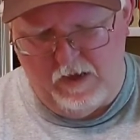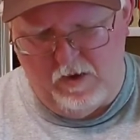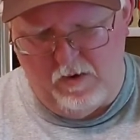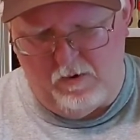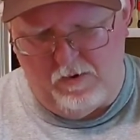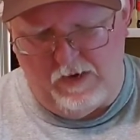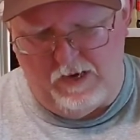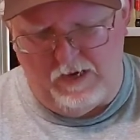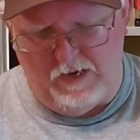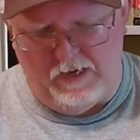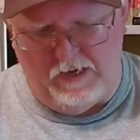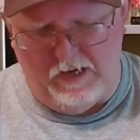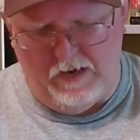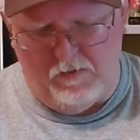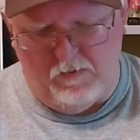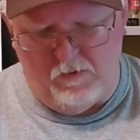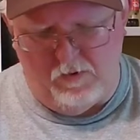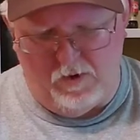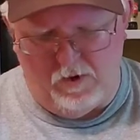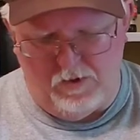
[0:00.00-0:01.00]
Okay,
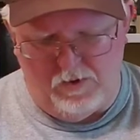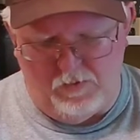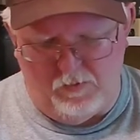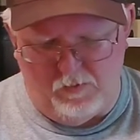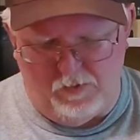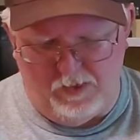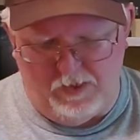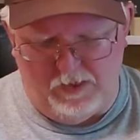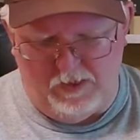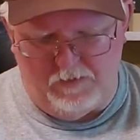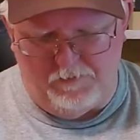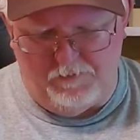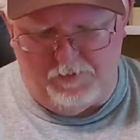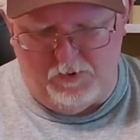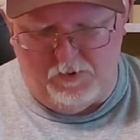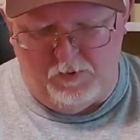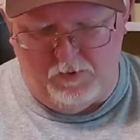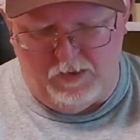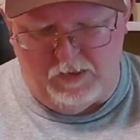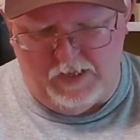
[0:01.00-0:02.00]
now we're on to
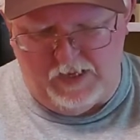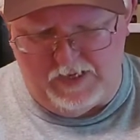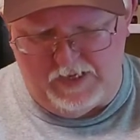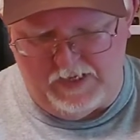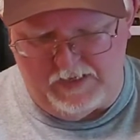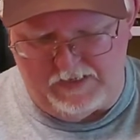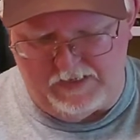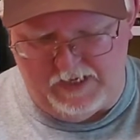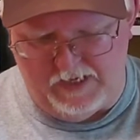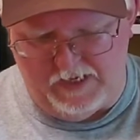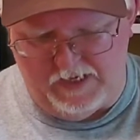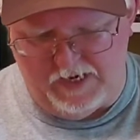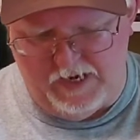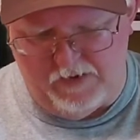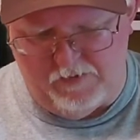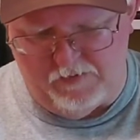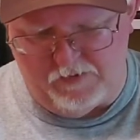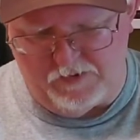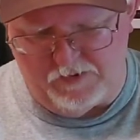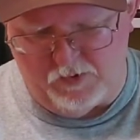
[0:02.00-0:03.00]
Winnie-the-Pooh. And like I said,
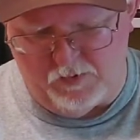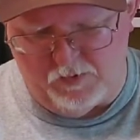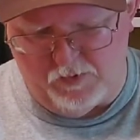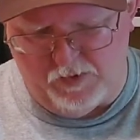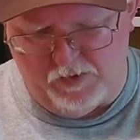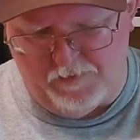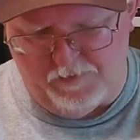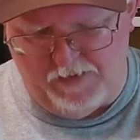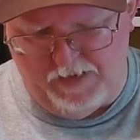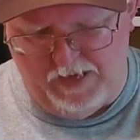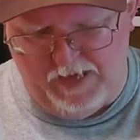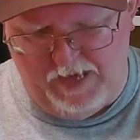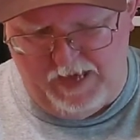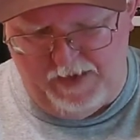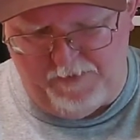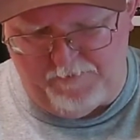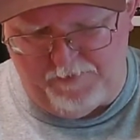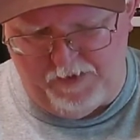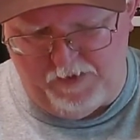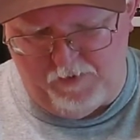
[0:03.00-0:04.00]
I was going to be
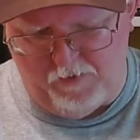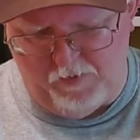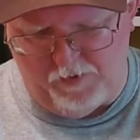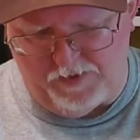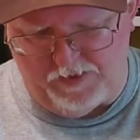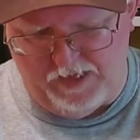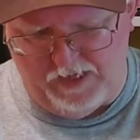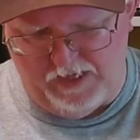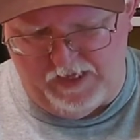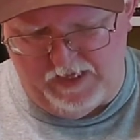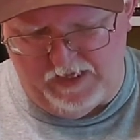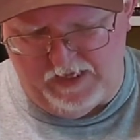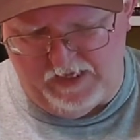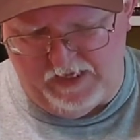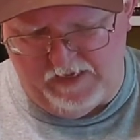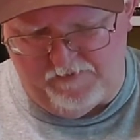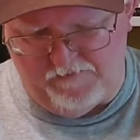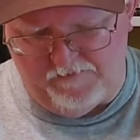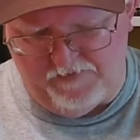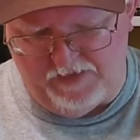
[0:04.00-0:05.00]
happy with
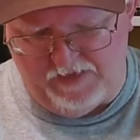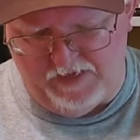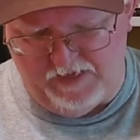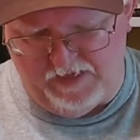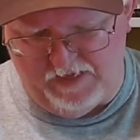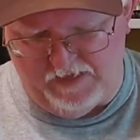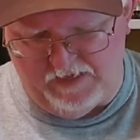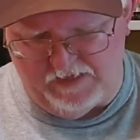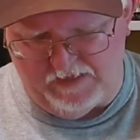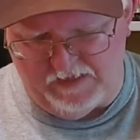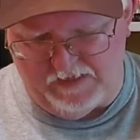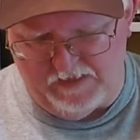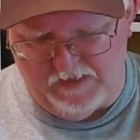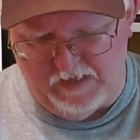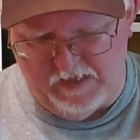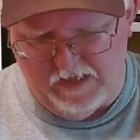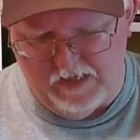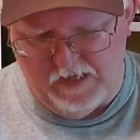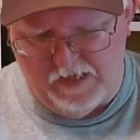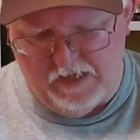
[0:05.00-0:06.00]
any of these
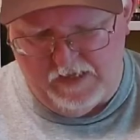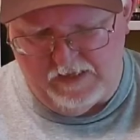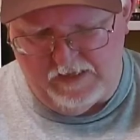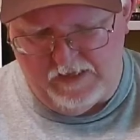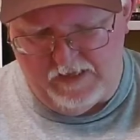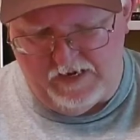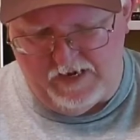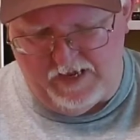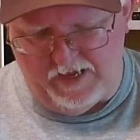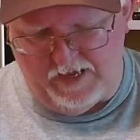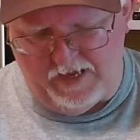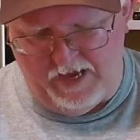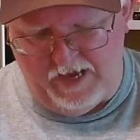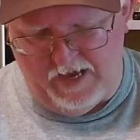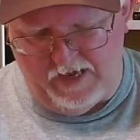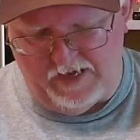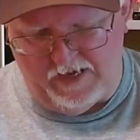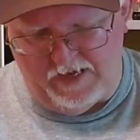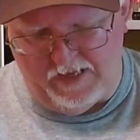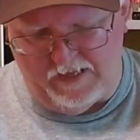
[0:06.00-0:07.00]
that I
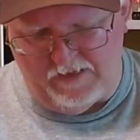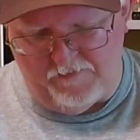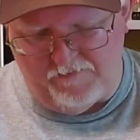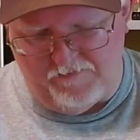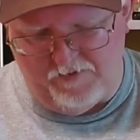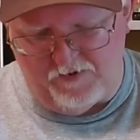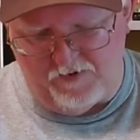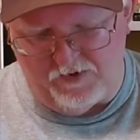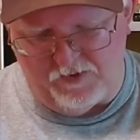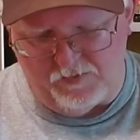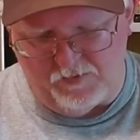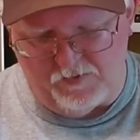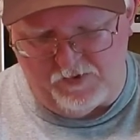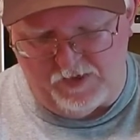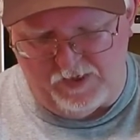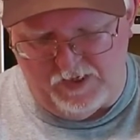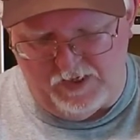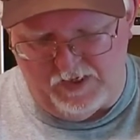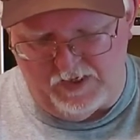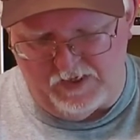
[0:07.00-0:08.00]
got, and the first
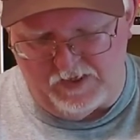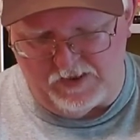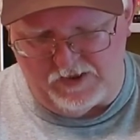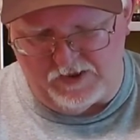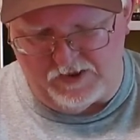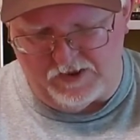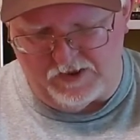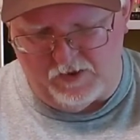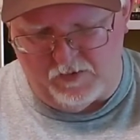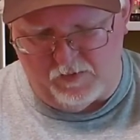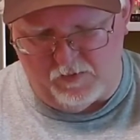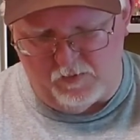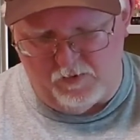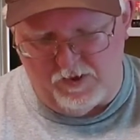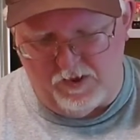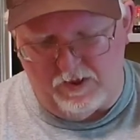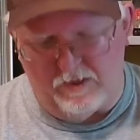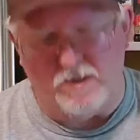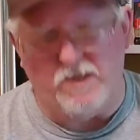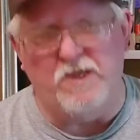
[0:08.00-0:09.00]
one is just a
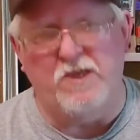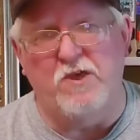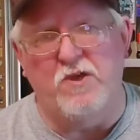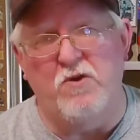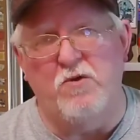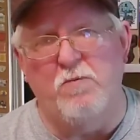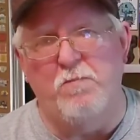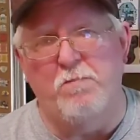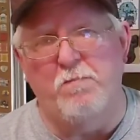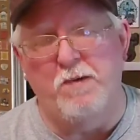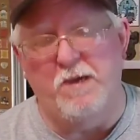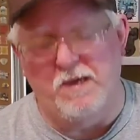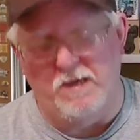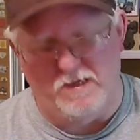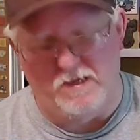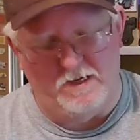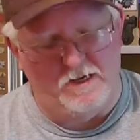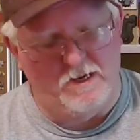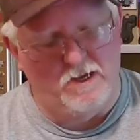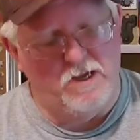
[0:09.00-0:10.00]
really cute
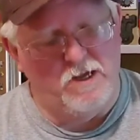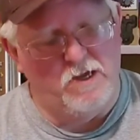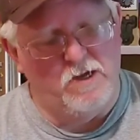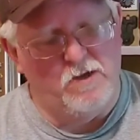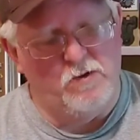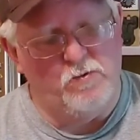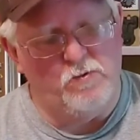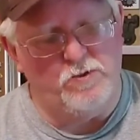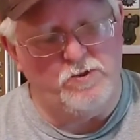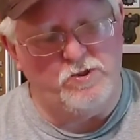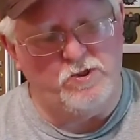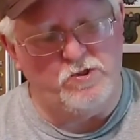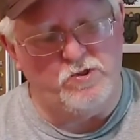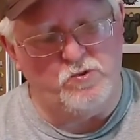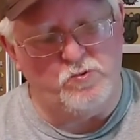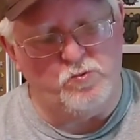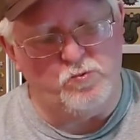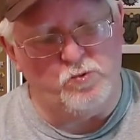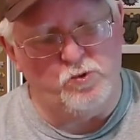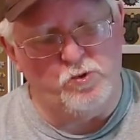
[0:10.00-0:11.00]
pin, which is
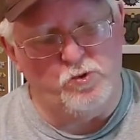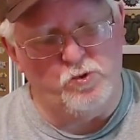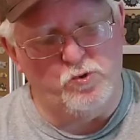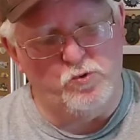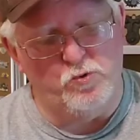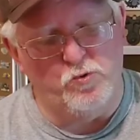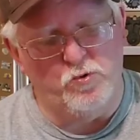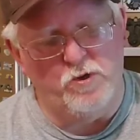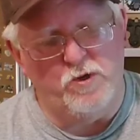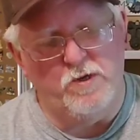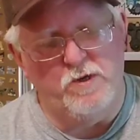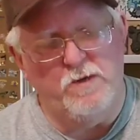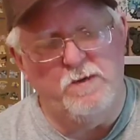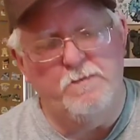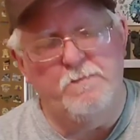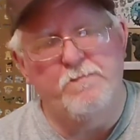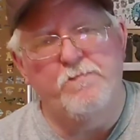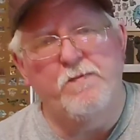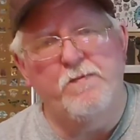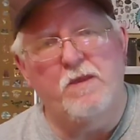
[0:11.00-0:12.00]
Rue
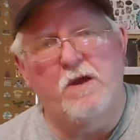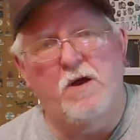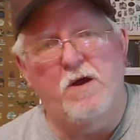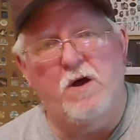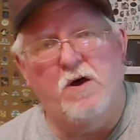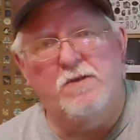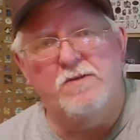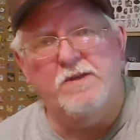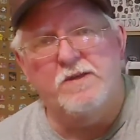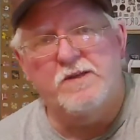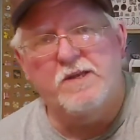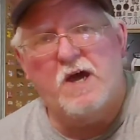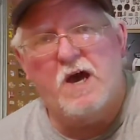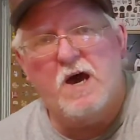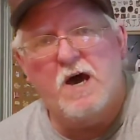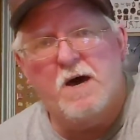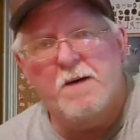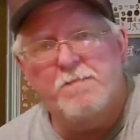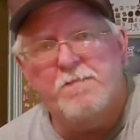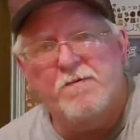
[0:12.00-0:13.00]
on the
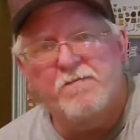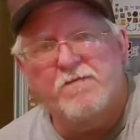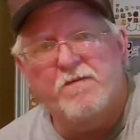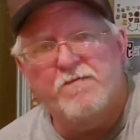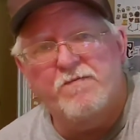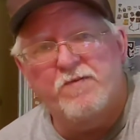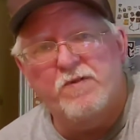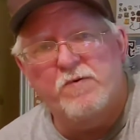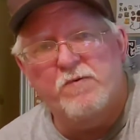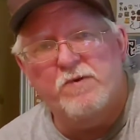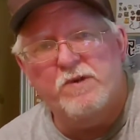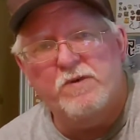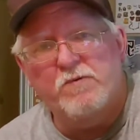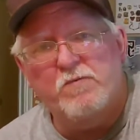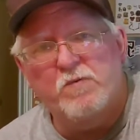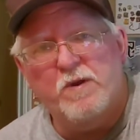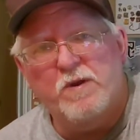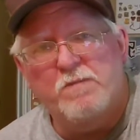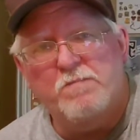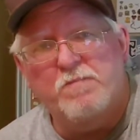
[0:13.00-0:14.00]
top of a
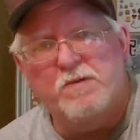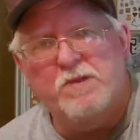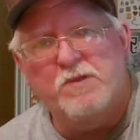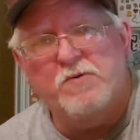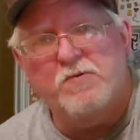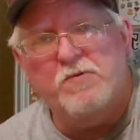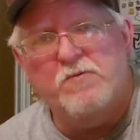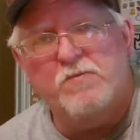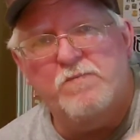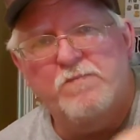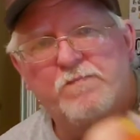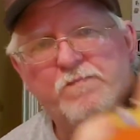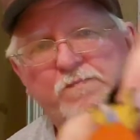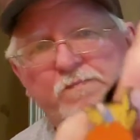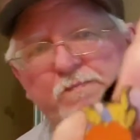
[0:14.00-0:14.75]
floating red balloon.